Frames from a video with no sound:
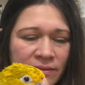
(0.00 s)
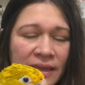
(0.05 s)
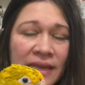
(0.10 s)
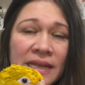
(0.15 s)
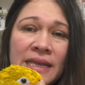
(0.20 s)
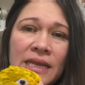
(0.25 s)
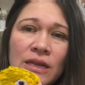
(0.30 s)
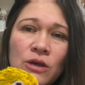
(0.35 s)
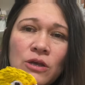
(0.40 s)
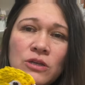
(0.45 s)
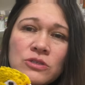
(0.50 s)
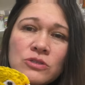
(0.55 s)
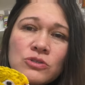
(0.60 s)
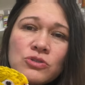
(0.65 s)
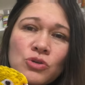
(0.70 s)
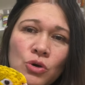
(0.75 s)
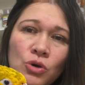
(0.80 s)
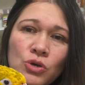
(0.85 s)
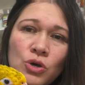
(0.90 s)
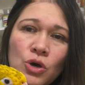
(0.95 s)
They need also
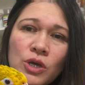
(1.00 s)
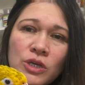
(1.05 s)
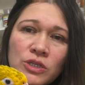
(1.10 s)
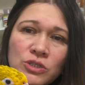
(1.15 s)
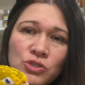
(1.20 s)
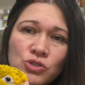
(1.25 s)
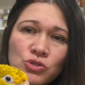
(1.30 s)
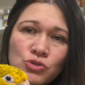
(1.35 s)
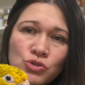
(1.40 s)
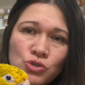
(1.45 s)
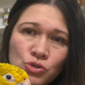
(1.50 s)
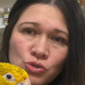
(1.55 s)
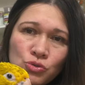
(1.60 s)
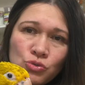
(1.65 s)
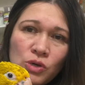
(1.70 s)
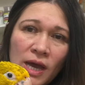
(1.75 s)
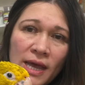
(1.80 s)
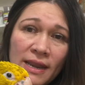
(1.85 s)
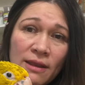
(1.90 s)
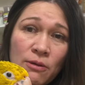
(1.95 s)
toys to chew.
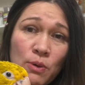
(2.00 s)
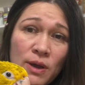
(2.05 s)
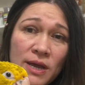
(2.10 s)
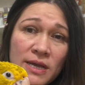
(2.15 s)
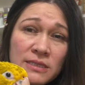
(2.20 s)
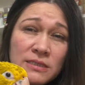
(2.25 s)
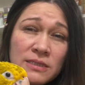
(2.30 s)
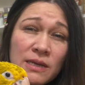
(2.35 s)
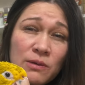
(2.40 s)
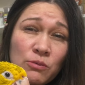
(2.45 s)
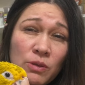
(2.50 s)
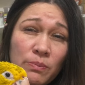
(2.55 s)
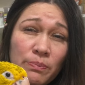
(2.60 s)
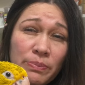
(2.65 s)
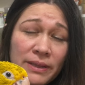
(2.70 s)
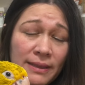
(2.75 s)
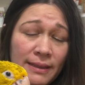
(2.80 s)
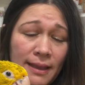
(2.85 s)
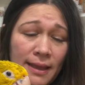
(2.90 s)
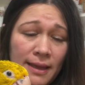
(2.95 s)
Otherwise, they will
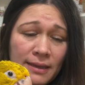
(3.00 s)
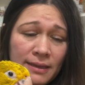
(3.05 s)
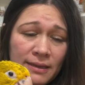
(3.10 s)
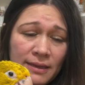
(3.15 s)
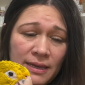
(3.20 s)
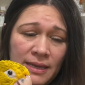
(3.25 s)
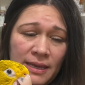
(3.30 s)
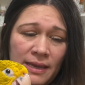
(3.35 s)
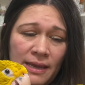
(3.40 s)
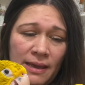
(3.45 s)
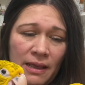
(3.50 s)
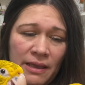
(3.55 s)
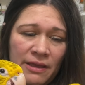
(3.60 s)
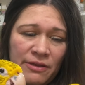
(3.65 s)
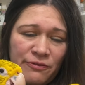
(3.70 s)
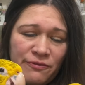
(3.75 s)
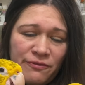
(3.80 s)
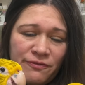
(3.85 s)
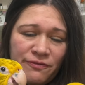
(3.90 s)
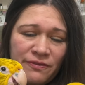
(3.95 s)
pluck.
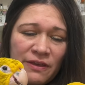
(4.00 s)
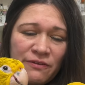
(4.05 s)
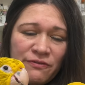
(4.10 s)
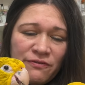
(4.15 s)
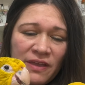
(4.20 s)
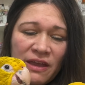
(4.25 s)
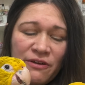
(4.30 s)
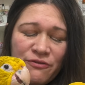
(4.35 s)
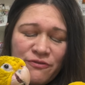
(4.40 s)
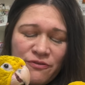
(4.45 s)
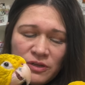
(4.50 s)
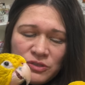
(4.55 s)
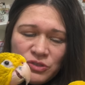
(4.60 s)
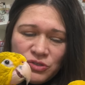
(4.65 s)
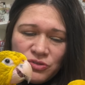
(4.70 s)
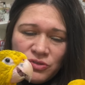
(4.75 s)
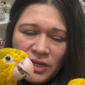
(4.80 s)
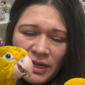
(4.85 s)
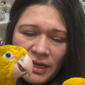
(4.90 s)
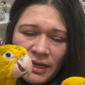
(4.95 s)
If they're
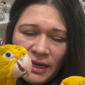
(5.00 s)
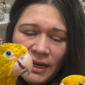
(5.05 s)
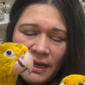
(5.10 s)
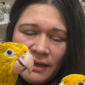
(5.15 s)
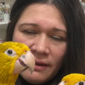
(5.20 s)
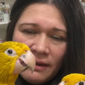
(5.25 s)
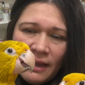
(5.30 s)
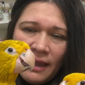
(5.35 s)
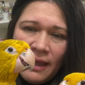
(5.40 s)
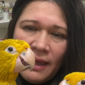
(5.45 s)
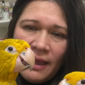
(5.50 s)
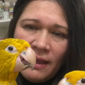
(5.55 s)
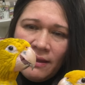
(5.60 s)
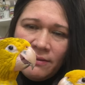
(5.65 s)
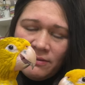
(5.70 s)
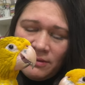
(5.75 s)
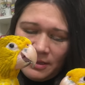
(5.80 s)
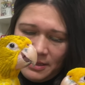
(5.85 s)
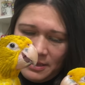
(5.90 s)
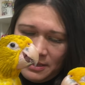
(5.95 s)
frustrated
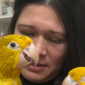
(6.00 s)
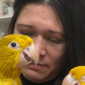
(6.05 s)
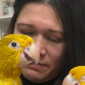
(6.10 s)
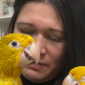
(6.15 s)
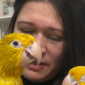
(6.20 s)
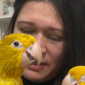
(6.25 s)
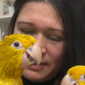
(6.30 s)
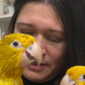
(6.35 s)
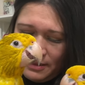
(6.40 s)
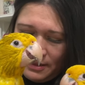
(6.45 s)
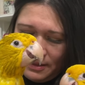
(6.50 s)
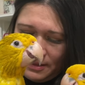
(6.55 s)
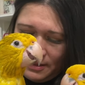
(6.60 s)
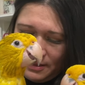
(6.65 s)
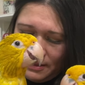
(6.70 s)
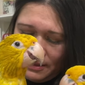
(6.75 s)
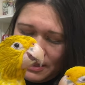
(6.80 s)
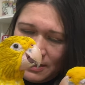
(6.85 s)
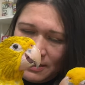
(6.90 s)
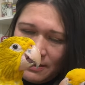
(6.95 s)
and
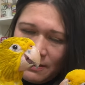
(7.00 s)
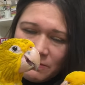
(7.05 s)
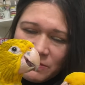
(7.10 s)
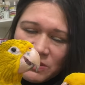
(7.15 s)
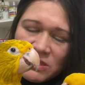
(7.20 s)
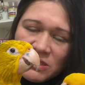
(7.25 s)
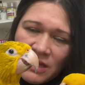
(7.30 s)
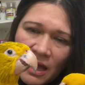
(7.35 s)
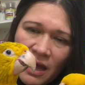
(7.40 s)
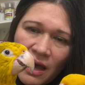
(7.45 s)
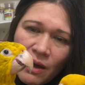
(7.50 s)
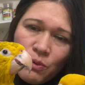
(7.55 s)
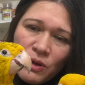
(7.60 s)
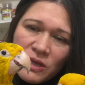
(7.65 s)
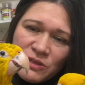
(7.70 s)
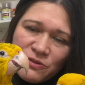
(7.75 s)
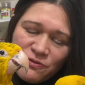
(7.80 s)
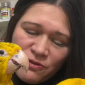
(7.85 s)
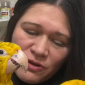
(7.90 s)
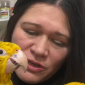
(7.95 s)
little... Star
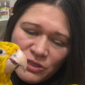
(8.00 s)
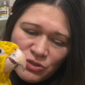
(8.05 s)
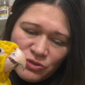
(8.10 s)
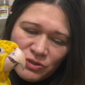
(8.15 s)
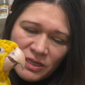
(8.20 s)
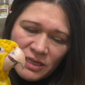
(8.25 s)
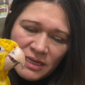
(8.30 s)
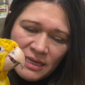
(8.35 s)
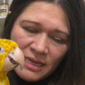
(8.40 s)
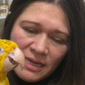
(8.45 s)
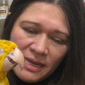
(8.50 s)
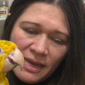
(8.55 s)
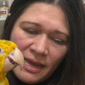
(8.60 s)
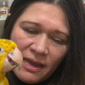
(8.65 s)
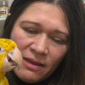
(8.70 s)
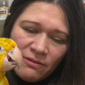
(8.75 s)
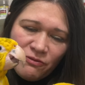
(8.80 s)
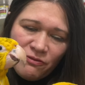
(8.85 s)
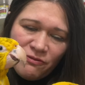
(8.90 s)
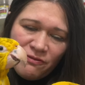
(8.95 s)
was frustrated. He
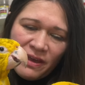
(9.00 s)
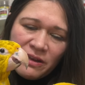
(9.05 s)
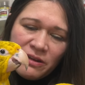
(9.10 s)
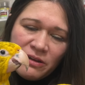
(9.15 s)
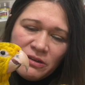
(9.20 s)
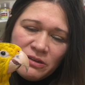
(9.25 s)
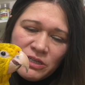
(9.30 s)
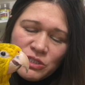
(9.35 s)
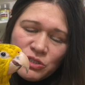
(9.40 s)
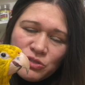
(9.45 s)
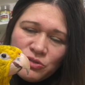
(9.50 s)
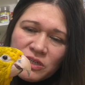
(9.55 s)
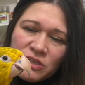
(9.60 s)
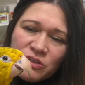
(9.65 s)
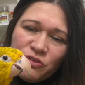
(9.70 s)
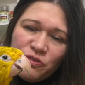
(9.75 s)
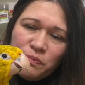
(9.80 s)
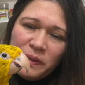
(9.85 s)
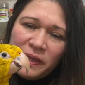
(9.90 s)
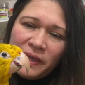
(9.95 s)
had feather
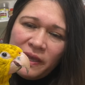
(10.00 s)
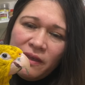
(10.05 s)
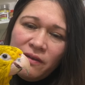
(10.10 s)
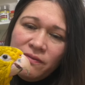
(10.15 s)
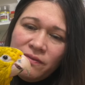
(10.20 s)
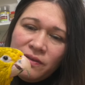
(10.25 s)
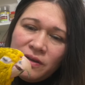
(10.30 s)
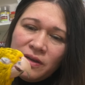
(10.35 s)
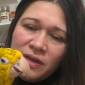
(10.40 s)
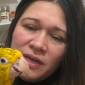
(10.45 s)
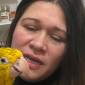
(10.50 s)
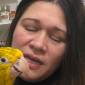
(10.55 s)
destructive behavior